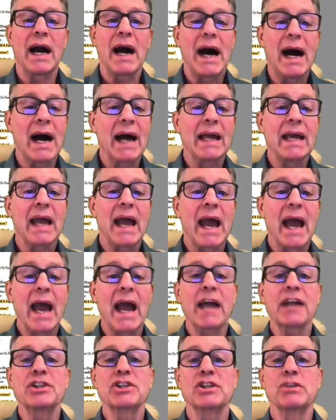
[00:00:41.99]
I
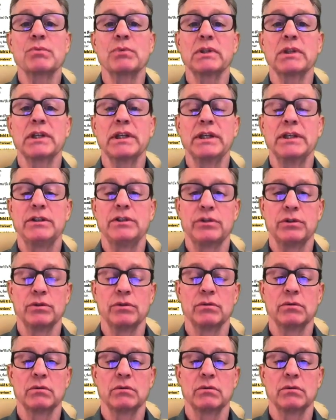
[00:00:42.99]
actually do